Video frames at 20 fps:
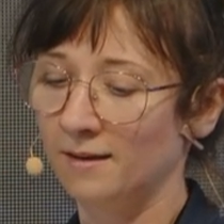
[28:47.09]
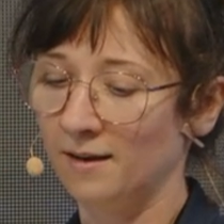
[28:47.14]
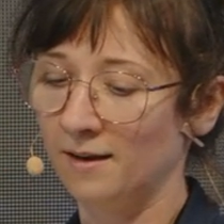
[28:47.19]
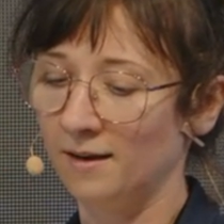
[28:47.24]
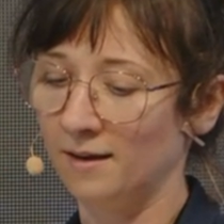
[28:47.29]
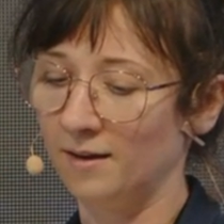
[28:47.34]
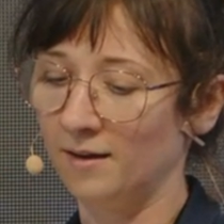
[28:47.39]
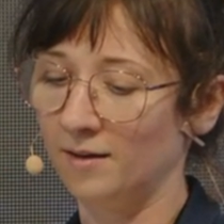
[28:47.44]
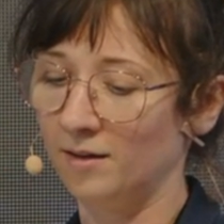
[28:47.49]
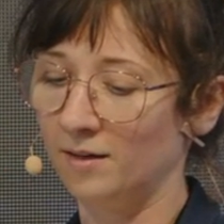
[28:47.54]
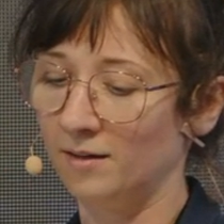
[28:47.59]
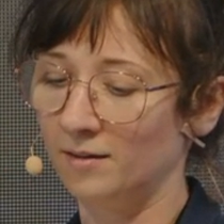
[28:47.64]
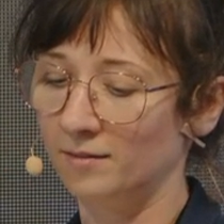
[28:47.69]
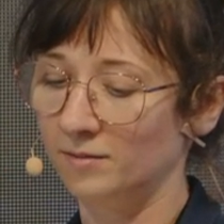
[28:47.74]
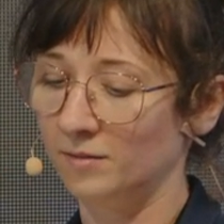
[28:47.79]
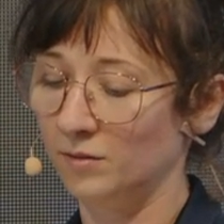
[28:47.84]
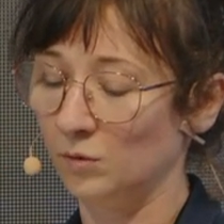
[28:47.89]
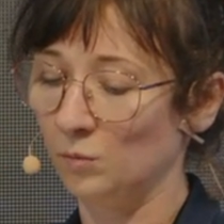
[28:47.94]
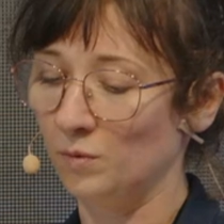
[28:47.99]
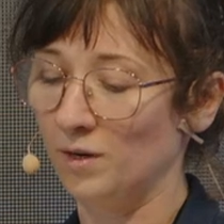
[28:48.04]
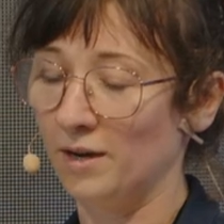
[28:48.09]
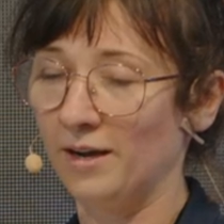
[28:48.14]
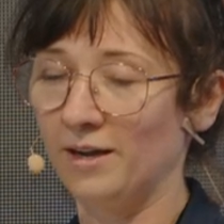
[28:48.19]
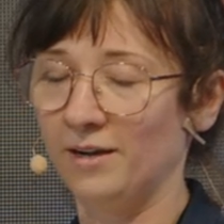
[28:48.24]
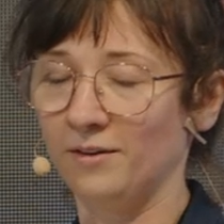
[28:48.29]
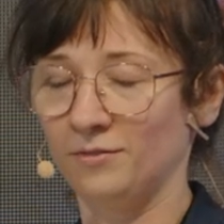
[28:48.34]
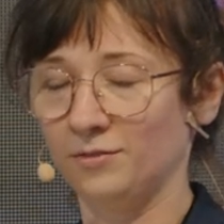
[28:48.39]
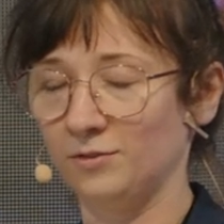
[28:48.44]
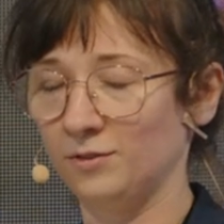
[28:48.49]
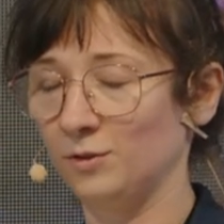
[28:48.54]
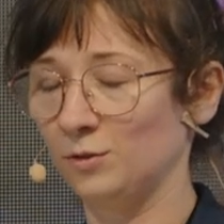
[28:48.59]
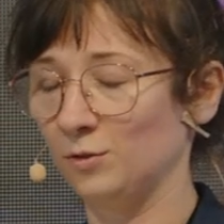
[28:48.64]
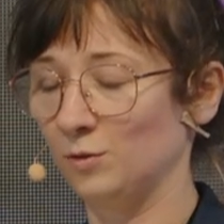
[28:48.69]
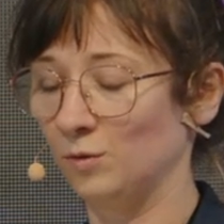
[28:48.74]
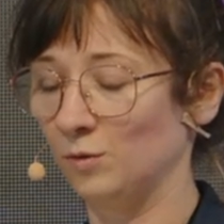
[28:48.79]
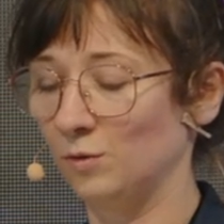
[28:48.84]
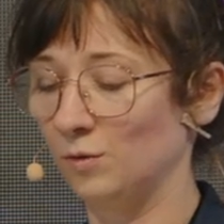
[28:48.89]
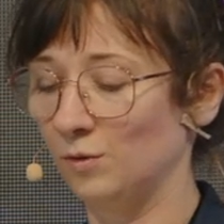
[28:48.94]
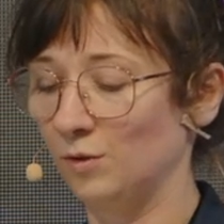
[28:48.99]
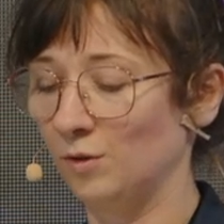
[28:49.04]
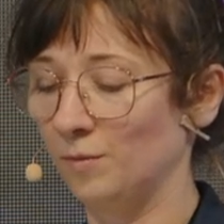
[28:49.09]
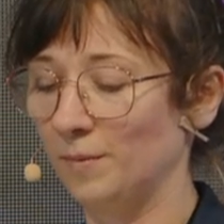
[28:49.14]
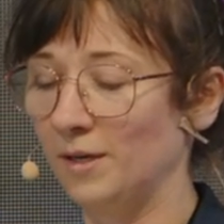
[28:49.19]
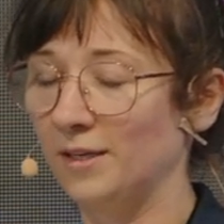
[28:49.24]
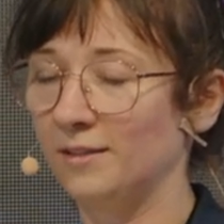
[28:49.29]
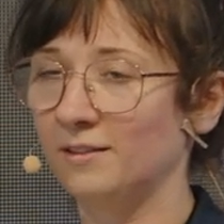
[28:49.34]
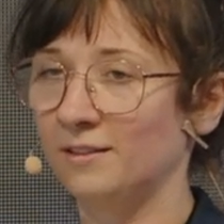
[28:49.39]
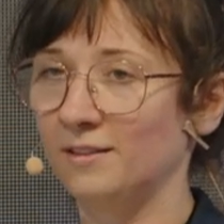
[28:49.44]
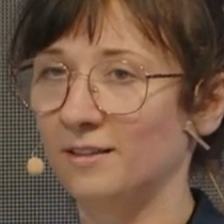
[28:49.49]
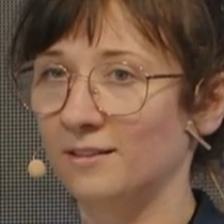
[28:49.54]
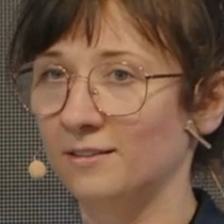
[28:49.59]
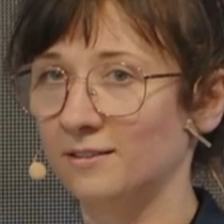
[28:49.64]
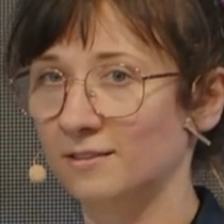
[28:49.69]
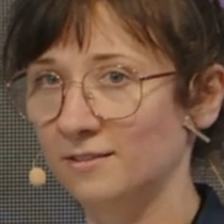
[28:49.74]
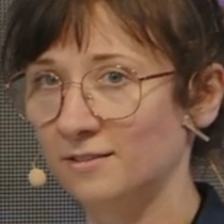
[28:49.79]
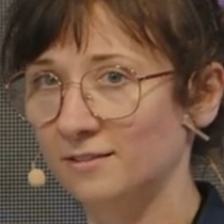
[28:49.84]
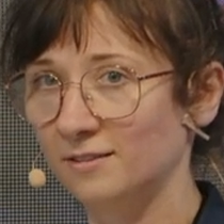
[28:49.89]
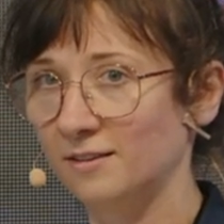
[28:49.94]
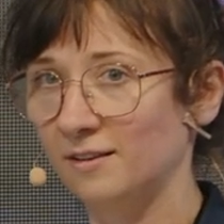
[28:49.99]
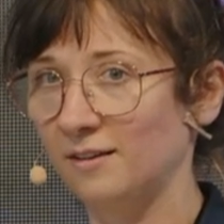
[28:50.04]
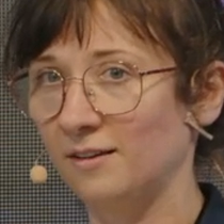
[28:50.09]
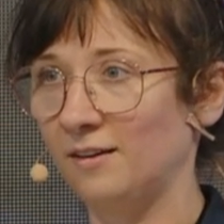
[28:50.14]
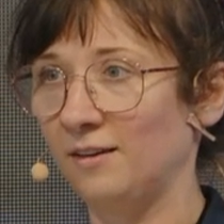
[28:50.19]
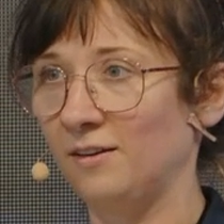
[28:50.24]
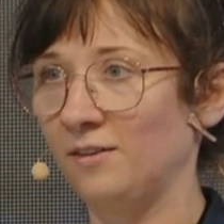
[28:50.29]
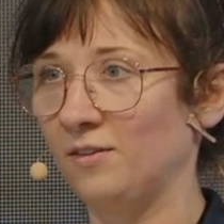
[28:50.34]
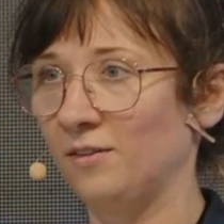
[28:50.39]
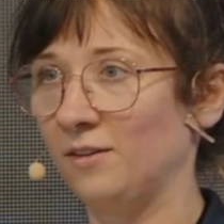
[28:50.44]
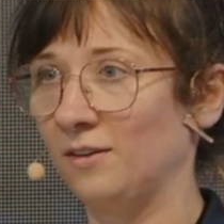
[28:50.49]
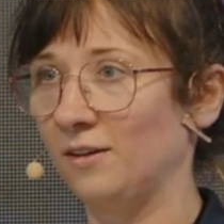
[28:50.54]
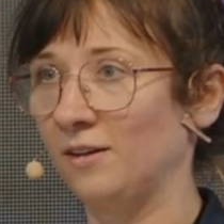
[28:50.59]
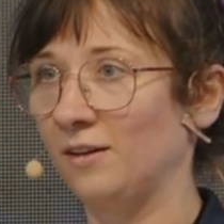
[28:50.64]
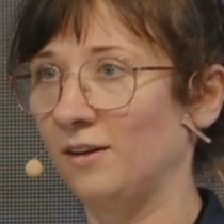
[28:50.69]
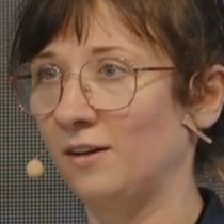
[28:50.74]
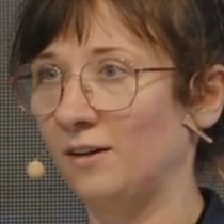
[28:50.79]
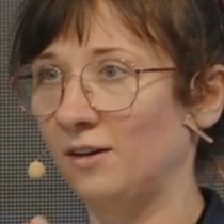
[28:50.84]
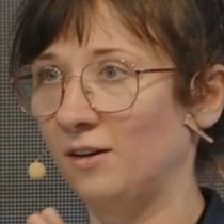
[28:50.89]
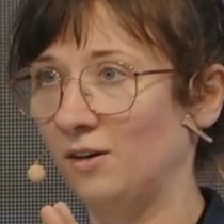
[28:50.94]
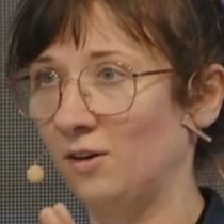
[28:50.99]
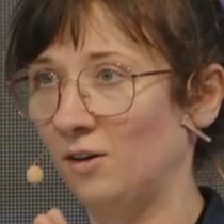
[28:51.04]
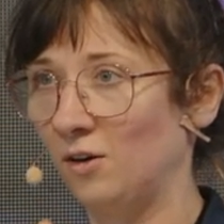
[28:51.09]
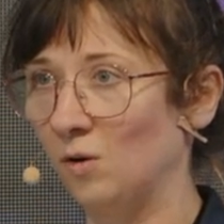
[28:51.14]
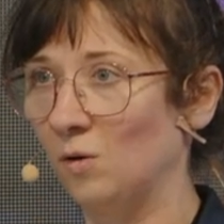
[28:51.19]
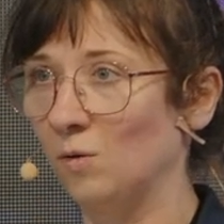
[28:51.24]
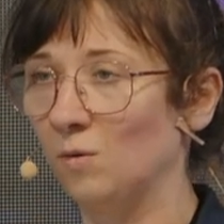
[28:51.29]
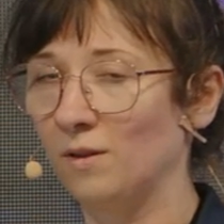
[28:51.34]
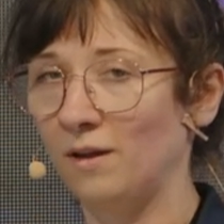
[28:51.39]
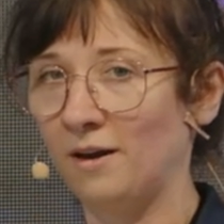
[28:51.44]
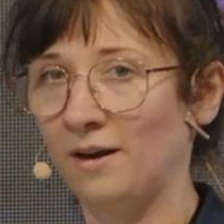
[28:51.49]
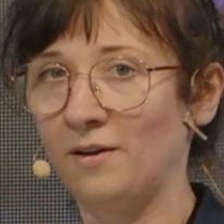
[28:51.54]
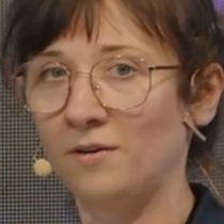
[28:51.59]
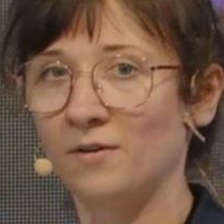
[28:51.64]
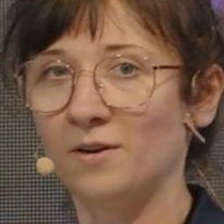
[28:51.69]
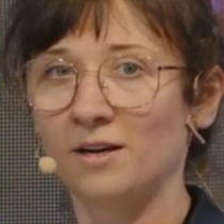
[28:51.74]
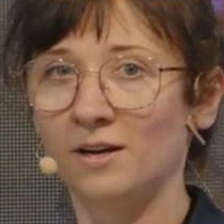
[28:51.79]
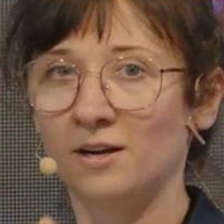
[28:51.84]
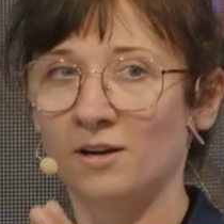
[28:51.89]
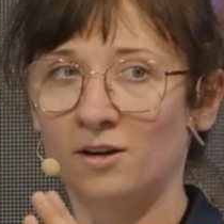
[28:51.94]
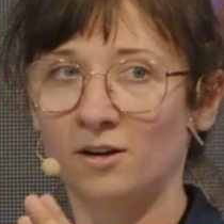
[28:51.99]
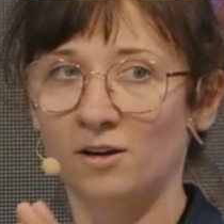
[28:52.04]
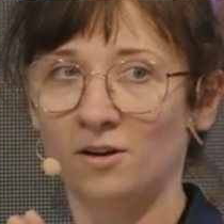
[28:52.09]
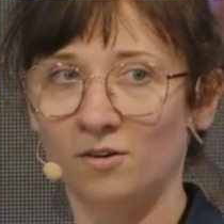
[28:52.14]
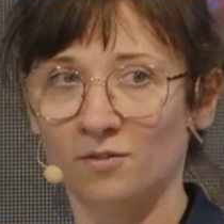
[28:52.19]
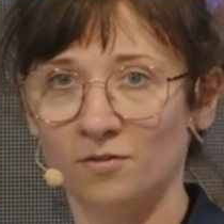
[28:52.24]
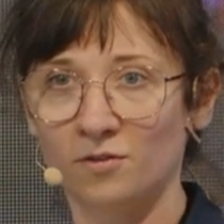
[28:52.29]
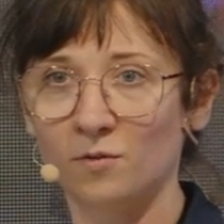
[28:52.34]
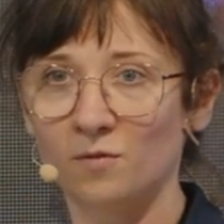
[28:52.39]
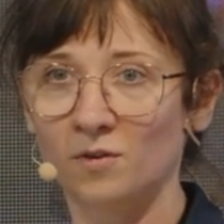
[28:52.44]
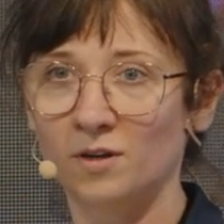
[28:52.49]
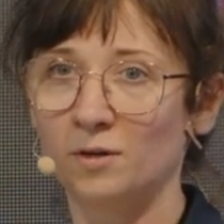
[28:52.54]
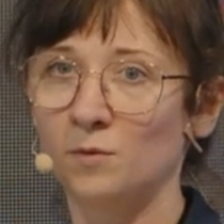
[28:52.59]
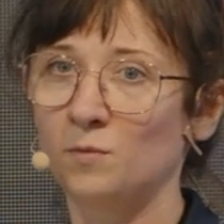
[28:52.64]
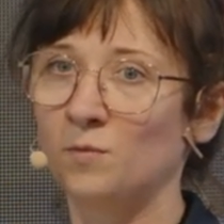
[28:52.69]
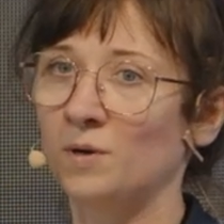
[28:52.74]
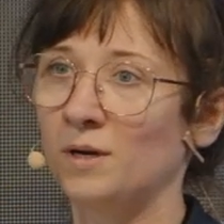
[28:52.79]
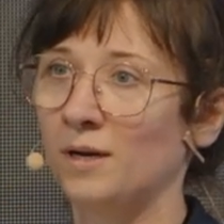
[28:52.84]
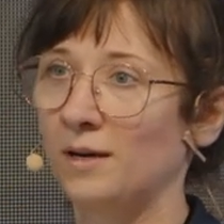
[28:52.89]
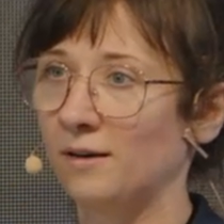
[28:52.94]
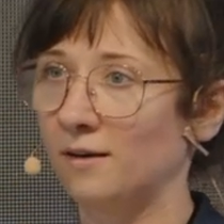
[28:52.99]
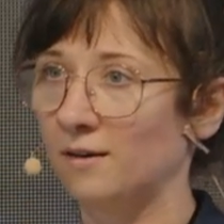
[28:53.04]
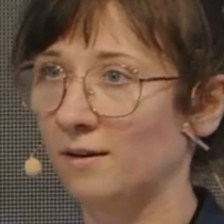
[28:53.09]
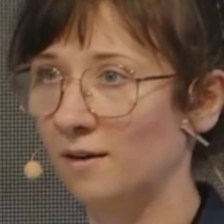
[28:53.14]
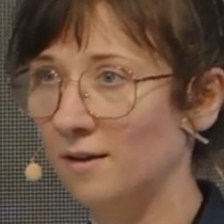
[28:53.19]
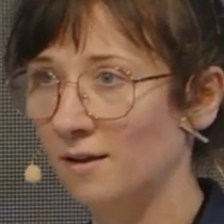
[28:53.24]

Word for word: uh, we have to maintenance the whole area of the wind park